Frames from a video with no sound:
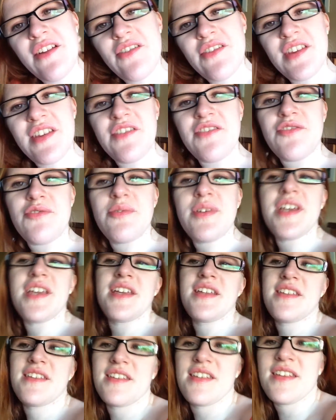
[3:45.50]
on the
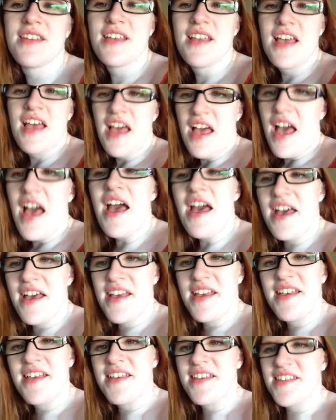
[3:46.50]
street.
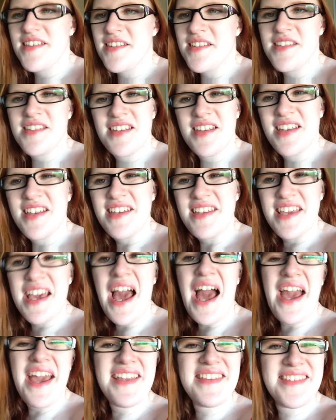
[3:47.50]
And
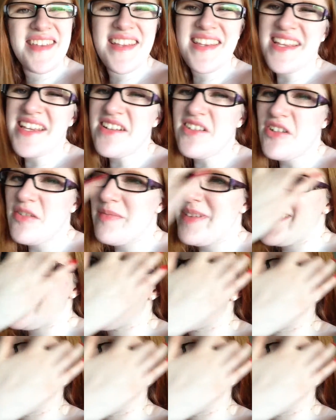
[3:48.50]
yeah, it's a little bit